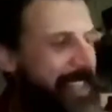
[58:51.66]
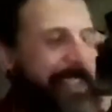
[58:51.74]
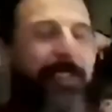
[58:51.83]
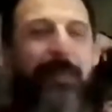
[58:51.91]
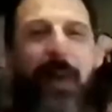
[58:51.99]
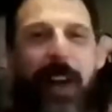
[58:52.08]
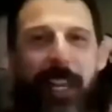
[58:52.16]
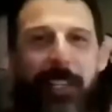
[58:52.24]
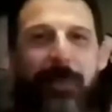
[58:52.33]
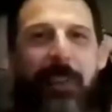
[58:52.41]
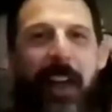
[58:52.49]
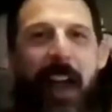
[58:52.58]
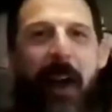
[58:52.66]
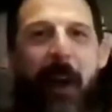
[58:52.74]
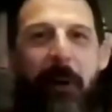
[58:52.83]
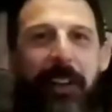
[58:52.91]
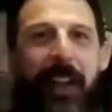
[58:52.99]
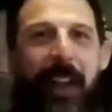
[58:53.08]
It's the box for
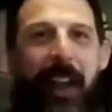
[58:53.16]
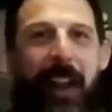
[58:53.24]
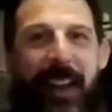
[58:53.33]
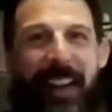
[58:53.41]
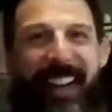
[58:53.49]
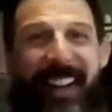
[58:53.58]
now. Yeah.